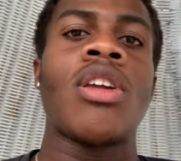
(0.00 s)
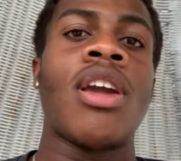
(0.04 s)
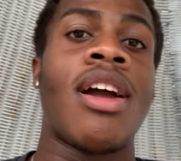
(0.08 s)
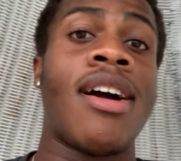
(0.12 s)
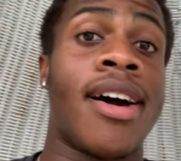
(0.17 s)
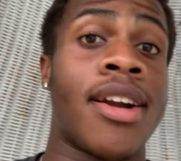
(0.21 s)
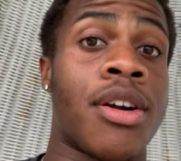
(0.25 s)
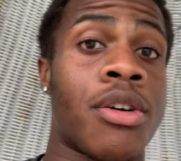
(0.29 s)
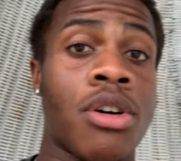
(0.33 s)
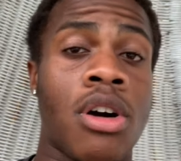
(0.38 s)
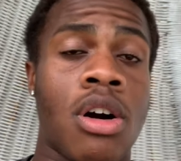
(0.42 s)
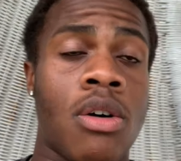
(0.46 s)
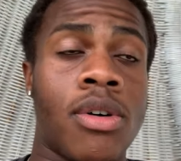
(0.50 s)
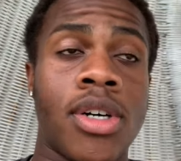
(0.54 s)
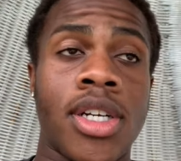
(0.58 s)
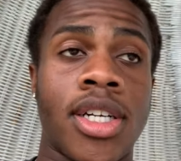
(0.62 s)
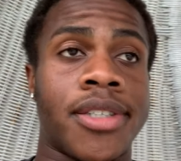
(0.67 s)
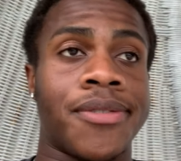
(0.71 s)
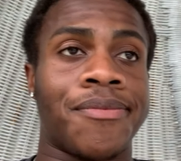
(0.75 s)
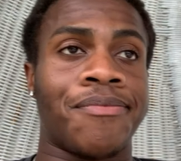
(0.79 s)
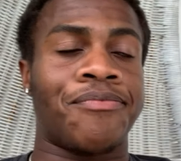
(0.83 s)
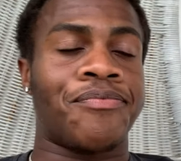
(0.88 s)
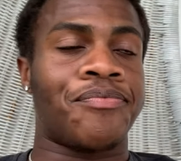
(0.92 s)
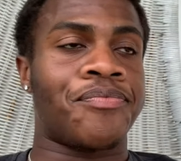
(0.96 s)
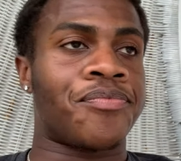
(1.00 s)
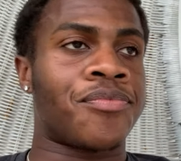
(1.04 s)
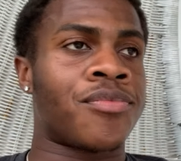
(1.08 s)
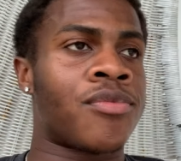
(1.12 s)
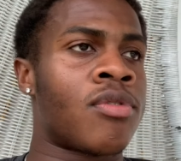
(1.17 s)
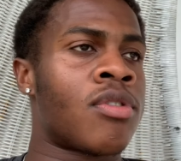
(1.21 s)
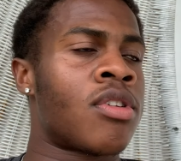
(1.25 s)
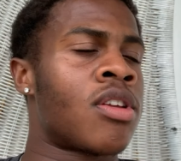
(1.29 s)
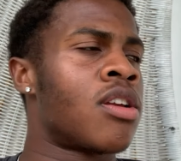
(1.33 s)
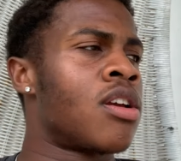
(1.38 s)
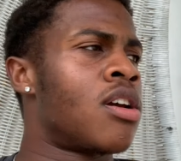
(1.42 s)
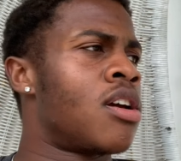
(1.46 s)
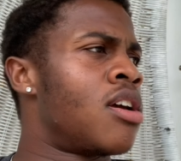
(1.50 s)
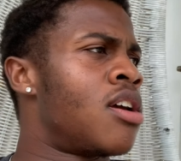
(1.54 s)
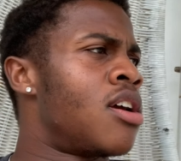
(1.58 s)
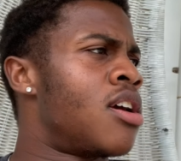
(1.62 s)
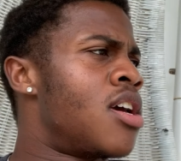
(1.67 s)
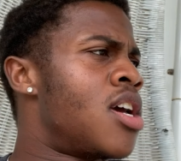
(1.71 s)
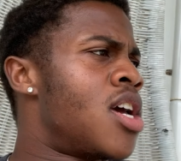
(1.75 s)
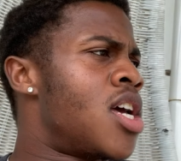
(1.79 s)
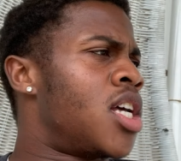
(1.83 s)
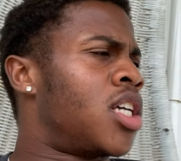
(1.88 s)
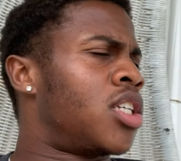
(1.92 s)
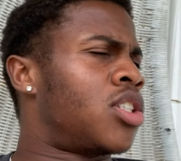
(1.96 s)
I don't go in it.
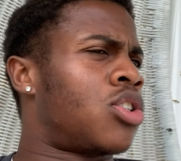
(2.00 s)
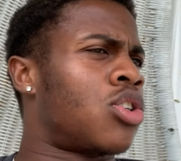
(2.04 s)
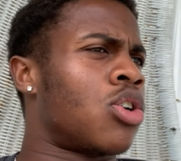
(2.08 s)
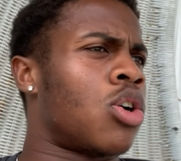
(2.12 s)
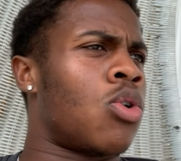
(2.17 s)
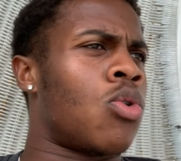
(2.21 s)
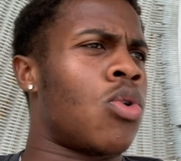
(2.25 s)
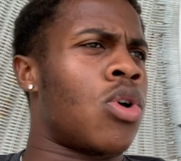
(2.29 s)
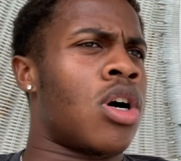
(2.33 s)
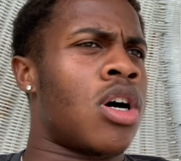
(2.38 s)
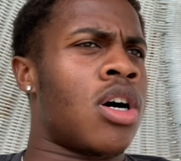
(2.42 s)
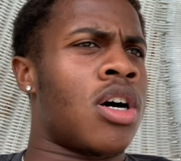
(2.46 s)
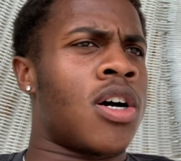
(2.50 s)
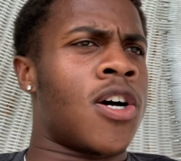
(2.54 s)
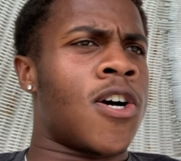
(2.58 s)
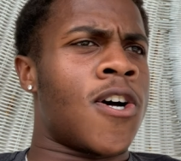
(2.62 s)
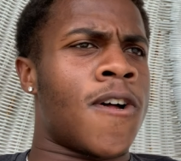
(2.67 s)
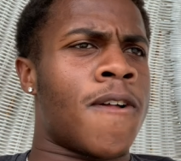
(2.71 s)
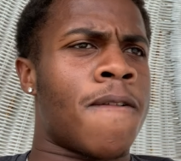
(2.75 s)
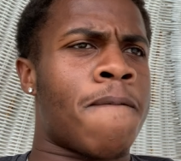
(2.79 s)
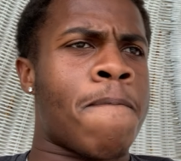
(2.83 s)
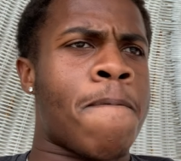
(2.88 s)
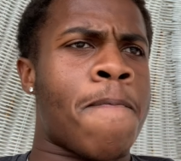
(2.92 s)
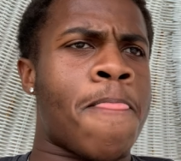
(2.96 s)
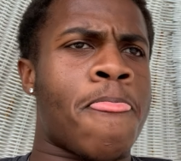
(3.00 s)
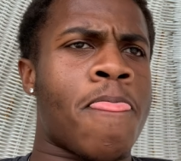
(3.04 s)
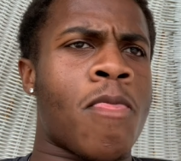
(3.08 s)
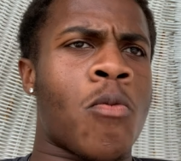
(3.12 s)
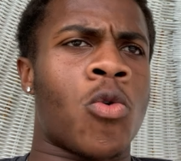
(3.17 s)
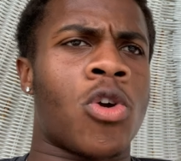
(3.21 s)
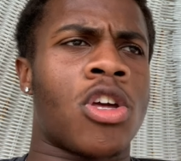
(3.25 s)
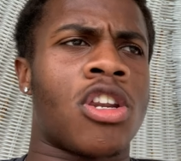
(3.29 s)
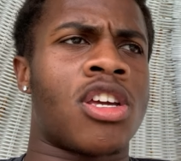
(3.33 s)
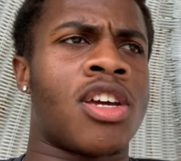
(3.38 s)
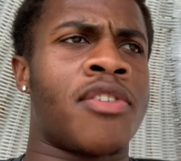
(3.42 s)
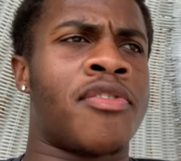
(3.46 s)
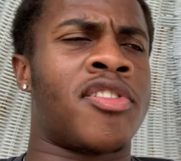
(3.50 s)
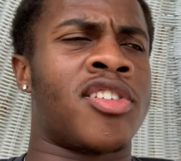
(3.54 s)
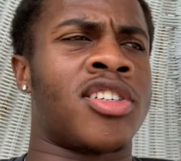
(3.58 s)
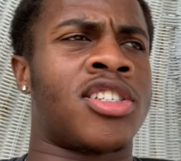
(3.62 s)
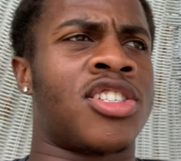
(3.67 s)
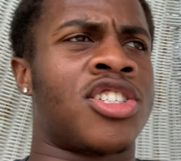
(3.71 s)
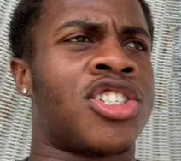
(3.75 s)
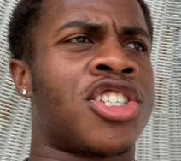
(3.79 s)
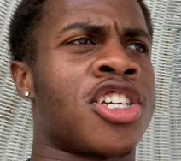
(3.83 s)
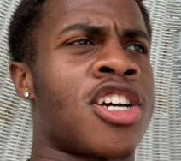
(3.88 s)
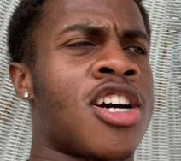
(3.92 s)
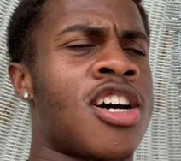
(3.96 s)
So we're gonna give this
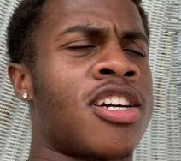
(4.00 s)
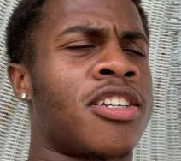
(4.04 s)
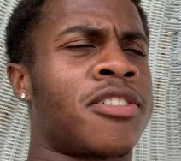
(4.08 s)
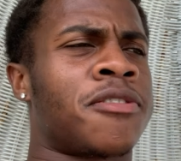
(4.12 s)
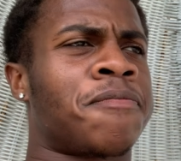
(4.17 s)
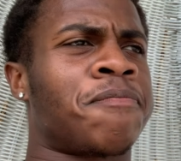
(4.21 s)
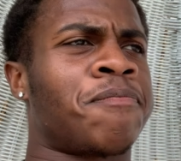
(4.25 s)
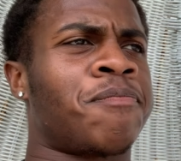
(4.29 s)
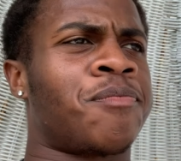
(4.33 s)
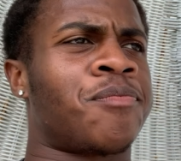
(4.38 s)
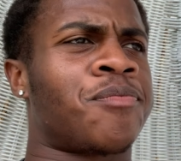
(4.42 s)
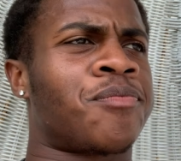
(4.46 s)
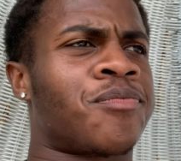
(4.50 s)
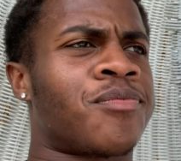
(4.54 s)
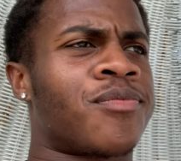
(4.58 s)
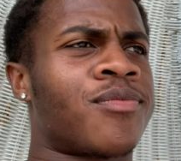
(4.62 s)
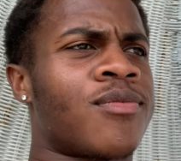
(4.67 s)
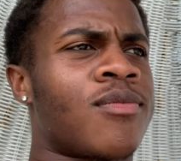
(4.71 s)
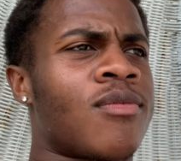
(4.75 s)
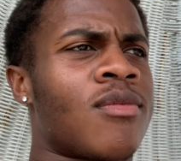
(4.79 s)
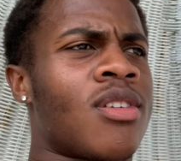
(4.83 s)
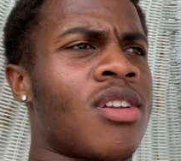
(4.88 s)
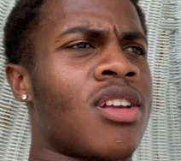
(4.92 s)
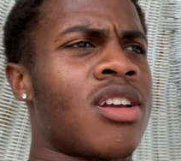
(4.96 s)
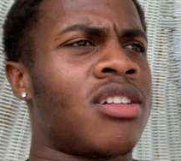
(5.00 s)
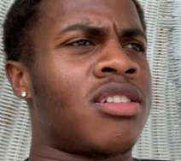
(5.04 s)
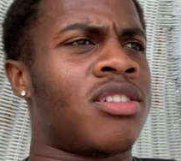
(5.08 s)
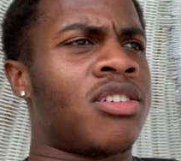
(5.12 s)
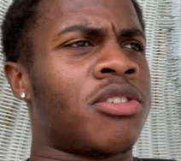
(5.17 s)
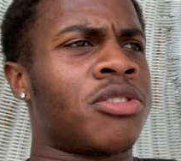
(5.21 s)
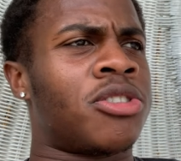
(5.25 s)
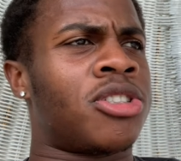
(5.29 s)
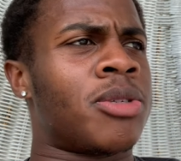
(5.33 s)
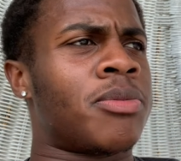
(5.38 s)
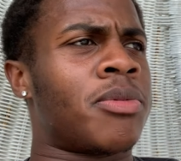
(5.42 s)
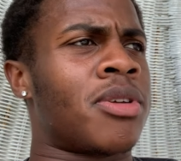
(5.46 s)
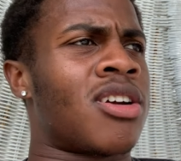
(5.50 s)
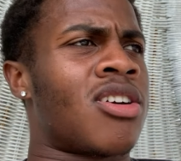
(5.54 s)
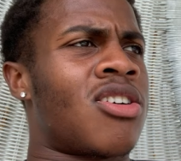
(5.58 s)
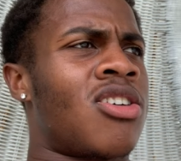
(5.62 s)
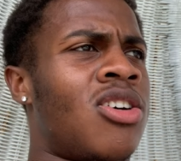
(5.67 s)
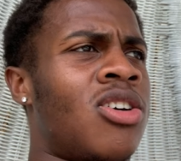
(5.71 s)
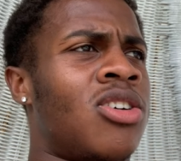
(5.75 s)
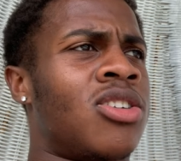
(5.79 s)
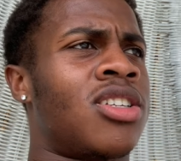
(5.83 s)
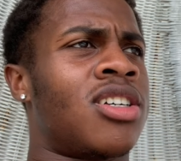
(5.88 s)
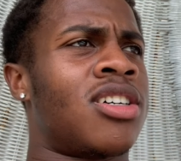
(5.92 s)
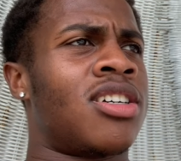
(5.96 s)
a shot. There's something
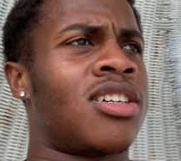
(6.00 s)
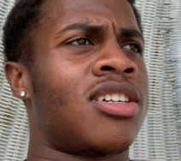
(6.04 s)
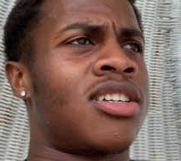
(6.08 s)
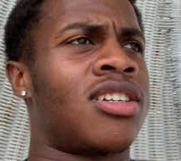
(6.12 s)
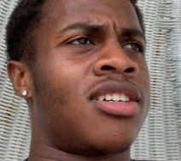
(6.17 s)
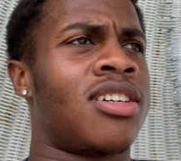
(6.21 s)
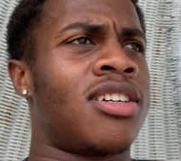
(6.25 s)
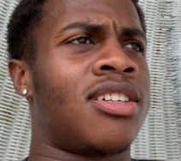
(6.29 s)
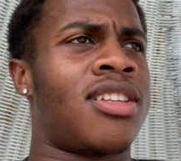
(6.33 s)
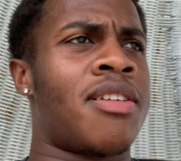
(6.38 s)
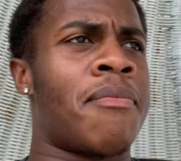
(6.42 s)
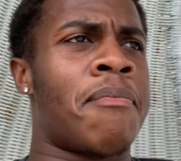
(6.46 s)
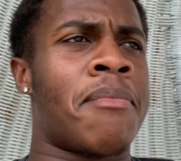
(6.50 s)
called the